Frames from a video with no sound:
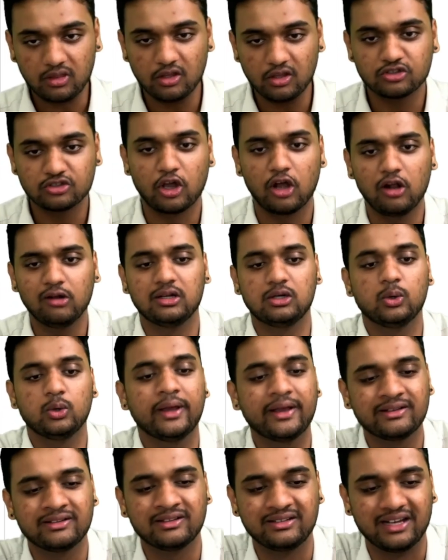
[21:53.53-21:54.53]
Solve the 2
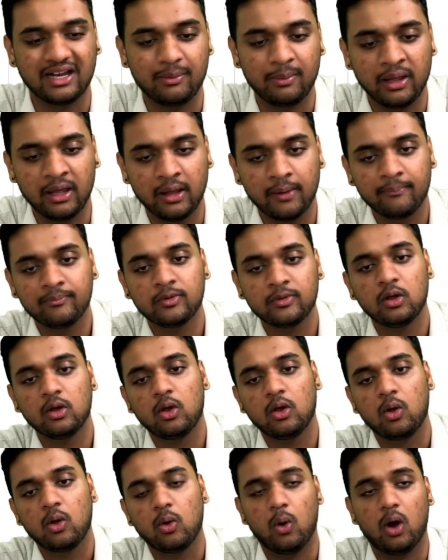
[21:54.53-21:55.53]
equations and tell me
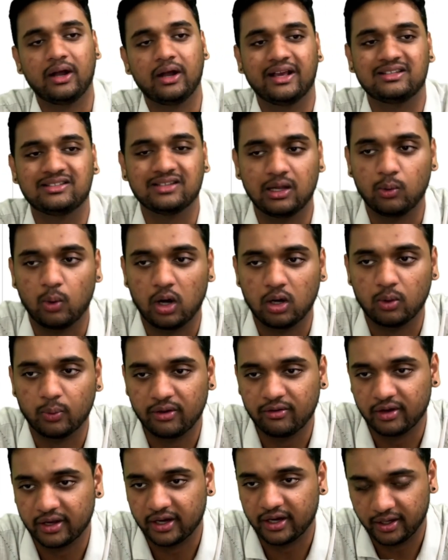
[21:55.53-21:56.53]
what X and what Y
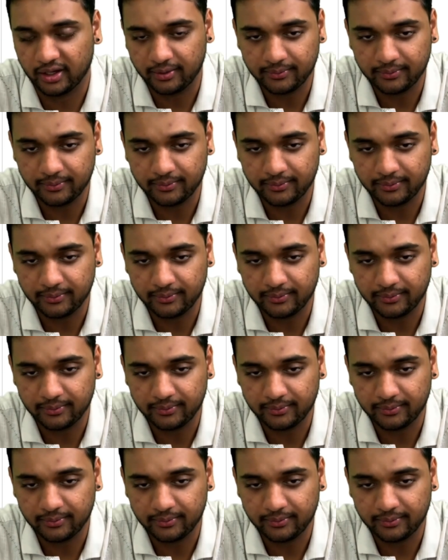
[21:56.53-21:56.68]
you are getting.